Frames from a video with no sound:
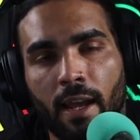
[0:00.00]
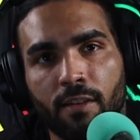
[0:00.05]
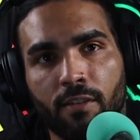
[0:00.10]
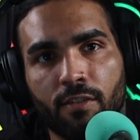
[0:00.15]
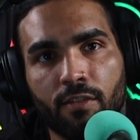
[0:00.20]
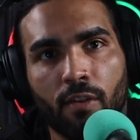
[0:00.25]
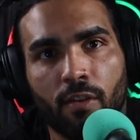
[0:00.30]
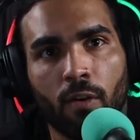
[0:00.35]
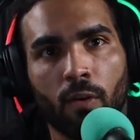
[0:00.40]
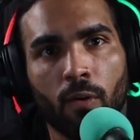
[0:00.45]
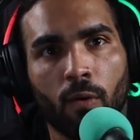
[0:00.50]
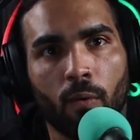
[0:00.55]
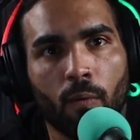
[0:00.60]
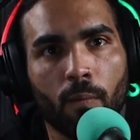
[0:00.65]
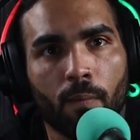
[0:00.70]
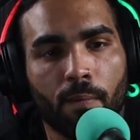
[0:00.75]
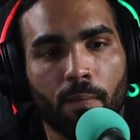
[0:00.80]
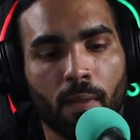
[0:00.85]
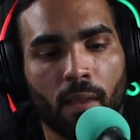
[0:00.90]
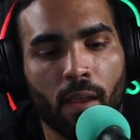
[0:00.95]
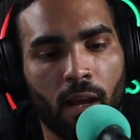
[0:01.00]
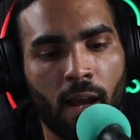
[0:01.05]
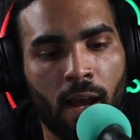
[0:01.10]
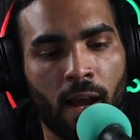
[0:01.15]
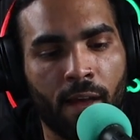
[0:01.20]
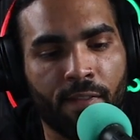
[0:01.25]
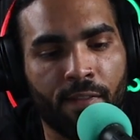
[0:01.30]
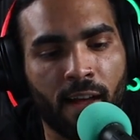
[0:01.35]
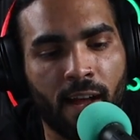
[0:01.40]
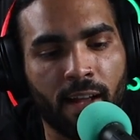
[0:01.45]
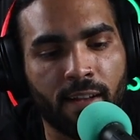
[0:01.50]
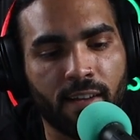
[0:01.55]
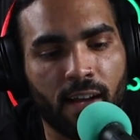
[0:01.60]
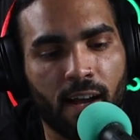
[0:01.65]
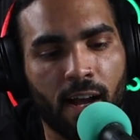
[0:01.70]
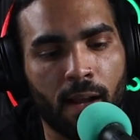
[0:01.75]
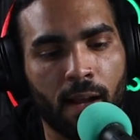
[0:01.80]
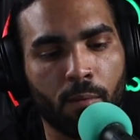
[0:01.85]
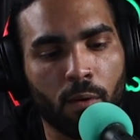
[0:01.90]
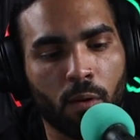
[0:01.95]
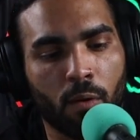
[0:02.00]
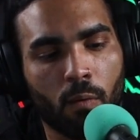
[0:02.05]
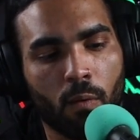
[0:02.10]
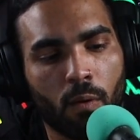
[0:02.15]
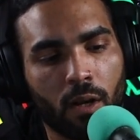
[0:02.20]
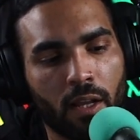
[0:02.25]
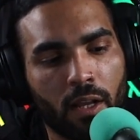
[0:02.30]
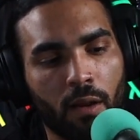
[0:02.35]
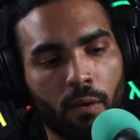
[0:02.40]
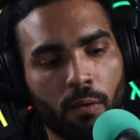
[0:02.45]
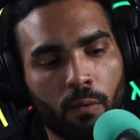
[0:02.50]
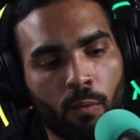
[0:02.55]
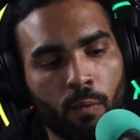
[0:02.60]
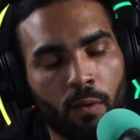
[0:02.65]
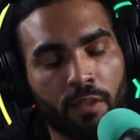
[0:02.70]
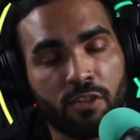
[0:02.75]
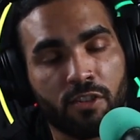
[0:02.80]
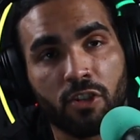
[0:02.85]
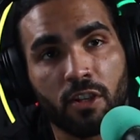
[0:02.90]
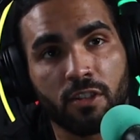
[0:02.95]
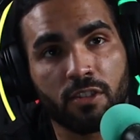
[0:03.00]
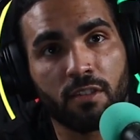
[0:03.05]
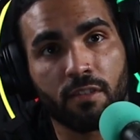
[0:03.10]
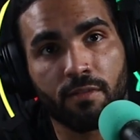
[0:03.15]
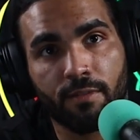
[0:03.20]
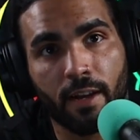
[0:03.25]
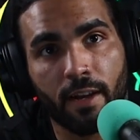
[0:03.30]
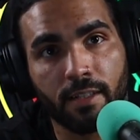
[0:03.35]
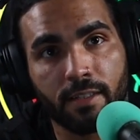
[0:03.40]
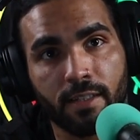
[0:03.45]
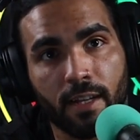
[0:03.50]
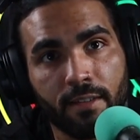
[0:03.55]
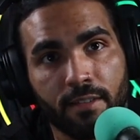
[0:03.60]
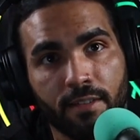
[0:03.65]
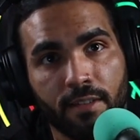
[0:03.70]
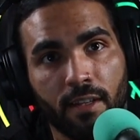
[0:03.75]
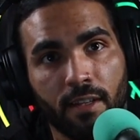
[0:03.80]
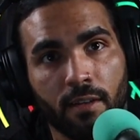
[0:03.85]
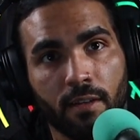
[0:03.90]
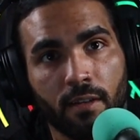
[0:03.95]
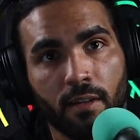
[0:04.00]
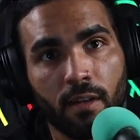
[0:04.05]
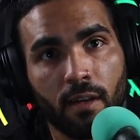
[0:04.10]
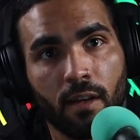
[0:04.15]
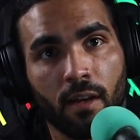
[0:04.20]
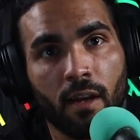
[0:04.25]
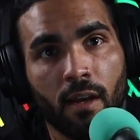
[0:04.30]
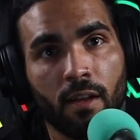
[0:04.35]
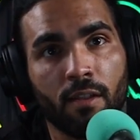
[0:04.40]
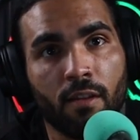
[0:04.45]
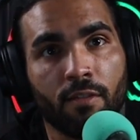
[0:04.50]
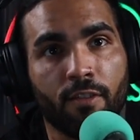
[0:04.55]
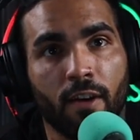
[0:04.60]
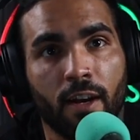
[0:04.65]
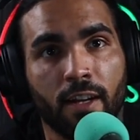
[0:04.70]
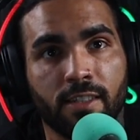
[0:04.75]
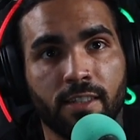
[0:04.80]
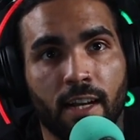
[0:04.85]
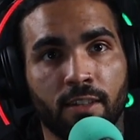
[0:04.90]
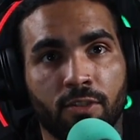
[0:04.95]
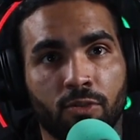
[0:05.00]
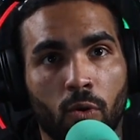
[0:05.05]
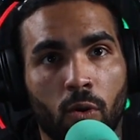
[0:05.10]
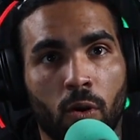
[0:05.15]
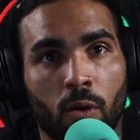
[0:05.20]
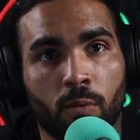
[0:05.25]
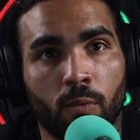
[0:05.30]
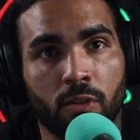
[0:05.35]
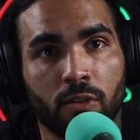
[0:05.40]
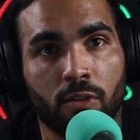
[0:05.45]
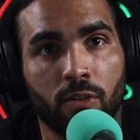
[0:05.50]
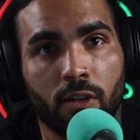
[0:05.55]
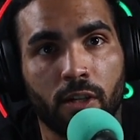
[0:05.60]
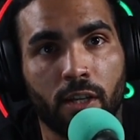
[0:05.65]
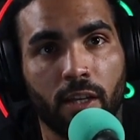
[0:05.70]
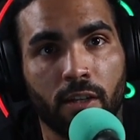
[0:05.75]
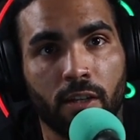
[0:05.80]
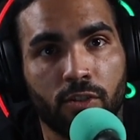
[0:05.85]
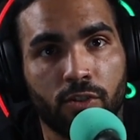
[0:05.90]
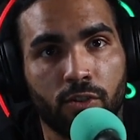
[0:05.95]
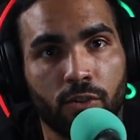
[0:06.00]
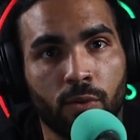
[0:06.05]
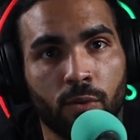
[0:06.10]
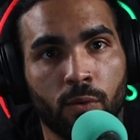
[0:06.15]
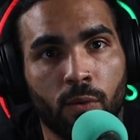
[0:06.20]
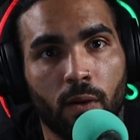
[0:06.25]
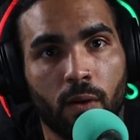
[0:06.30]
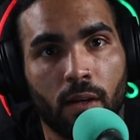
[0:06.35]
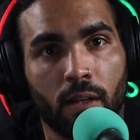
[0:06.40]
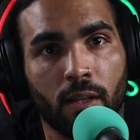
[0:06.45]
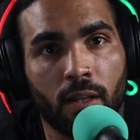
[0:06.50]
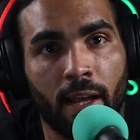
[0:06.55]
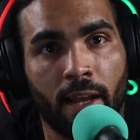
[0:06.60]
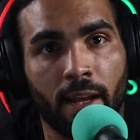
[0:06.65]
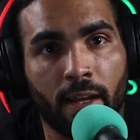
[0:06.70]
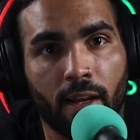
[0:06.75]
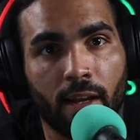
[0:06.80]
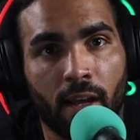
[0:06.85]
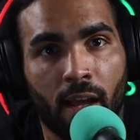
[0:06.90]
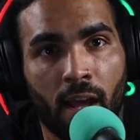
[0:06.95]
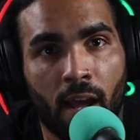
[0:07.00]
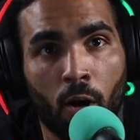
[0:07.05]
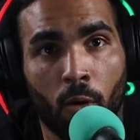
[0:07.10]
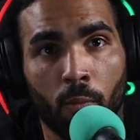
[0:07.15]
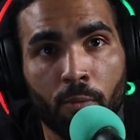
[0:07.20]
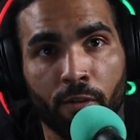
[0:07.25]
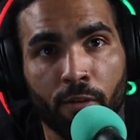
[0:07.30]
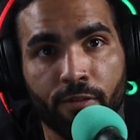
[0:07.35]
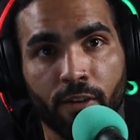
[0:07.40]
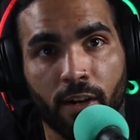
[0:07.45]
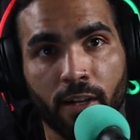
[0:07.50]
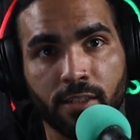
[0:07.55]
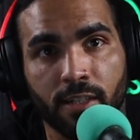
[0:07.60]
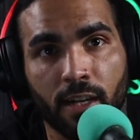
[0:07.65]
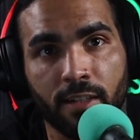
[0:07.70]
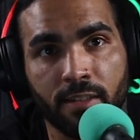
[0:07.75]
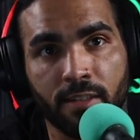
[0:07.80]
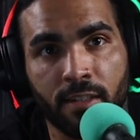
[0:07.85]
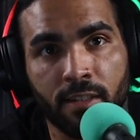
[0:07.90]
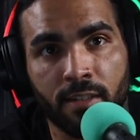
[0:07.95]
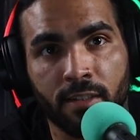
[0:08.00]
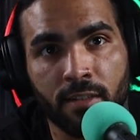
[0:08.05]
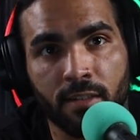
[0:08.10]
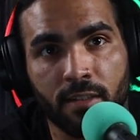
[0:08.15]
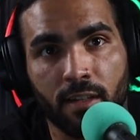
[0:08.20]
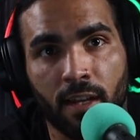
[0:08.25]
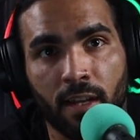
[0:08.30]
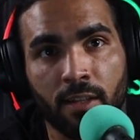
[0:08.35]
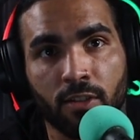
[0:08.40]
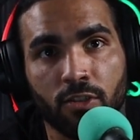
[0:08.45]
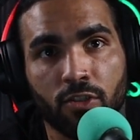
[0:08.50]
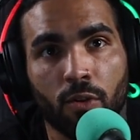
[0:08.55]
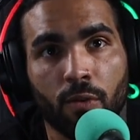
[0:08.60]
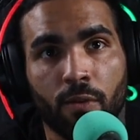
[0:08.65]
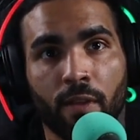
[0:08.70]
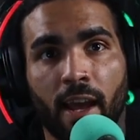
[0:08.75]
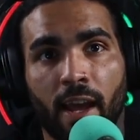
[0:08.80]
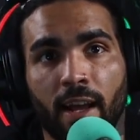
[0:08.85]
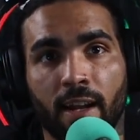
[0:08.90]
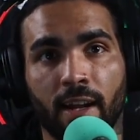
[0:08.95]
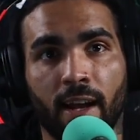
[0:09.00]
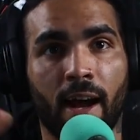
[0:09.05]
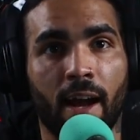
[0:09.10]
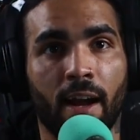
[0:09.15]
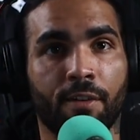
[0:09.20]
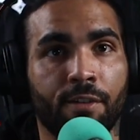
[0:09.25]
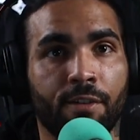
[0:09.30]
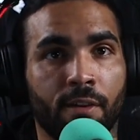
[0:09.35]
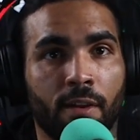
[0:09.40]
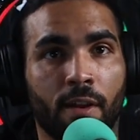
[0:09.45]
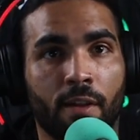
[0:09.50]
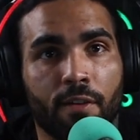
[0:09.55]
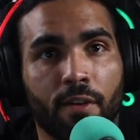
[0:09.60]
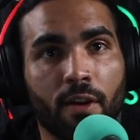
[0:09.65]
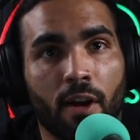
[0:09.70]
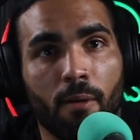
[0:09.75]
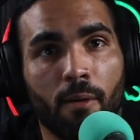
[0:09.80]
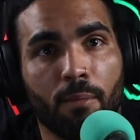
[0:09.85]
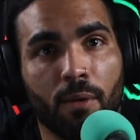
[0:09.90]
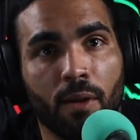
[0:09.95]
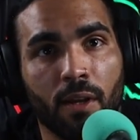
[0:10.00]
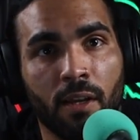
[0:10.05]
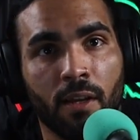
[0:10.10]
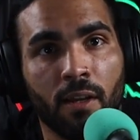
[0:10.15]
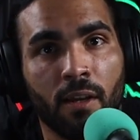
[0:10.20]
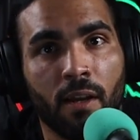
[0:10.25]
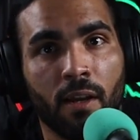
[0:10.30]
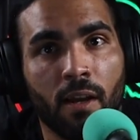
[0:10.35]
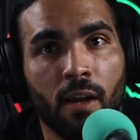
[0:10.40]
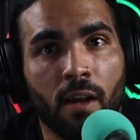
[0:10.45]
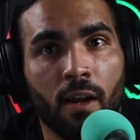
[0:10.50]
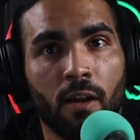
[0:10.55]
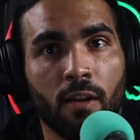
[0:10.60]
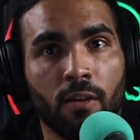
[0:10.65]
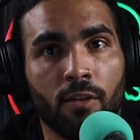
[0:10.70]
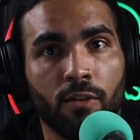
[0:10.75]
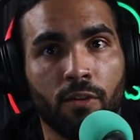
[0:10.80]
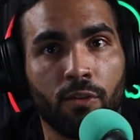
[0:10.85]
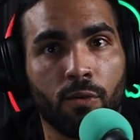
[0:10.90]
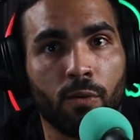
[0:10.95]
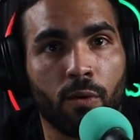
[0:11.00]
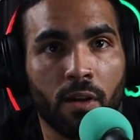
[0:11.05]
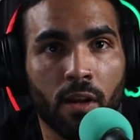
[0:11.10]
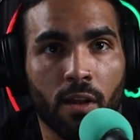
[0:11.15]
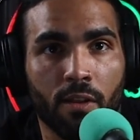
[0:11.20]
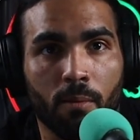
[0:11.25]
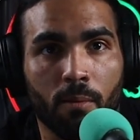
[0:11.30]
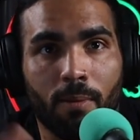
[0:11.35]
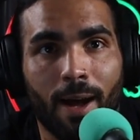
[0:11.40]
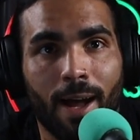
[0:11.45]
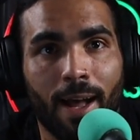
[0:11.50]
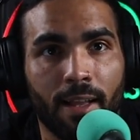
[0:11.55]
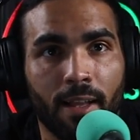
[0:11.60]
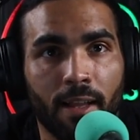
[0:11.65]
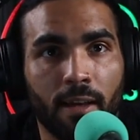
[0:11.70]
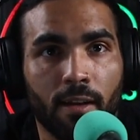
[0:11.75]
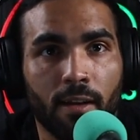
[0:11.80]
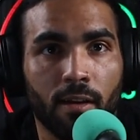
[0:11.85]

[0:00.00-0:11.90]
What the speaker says: so at that time, we were working with just a franchisee. The franchisor was looking to like help the franchisees, and so they had hired another company to do another pilot